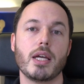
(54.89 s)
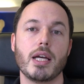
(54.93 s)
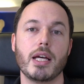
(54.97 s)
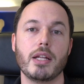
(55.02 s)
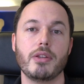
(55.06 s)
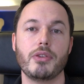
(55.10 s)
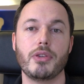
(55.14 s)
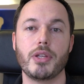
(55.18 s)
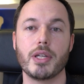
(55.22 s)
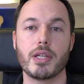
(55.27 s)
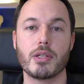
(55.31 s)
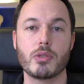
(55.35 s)

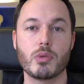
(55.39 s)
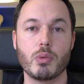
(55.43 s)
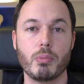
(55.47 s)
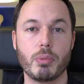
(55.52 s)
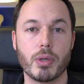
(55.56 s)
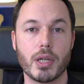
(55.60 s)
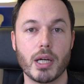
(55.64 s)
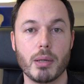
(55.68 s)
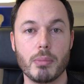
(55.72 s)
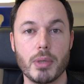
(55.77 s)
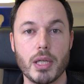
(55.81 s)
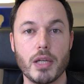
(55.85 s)
and things will
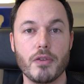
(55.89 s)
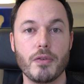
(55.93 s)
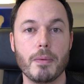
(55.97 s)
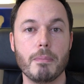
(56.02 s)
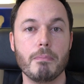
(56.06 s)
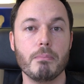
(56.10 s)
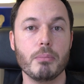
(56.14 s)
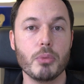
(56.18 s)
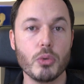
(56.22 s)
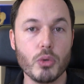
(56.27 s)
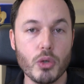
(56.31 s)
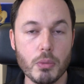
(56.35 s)
become even
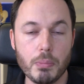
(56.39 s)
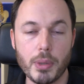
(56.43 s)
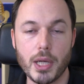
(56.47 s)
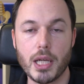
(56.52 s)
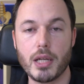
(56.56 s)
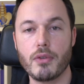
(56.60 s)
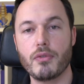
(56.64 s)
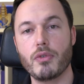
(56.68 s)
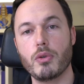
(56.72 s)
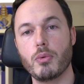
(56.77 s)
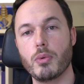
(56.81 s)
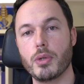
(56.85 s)
more
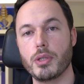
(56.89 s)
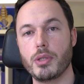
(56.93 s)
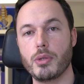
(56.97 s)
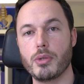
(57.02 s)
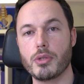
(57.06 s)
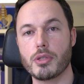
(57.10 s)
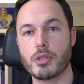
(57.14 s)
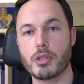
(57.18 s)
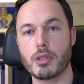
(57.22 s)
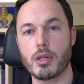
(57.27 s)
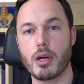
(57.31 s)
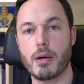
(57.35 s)
painful when
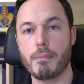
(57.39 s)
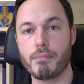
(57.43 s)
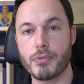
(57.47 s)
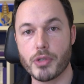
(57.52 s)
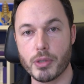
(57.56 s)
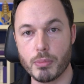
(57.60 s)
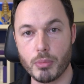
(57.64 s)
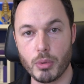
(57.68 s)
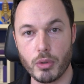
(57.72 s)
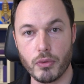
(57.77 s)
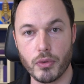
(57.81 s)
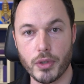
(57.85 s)
you start
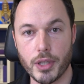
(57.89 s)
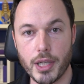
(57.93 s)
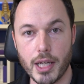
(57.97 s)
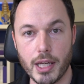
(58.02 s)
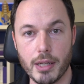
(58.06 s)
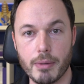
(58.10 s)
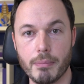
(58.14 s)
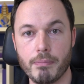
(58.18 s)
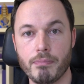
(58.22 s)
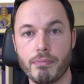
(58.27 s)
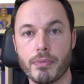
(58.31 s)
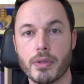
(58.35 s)
to move
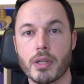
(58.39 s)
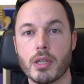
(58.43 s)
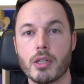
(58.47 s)
again.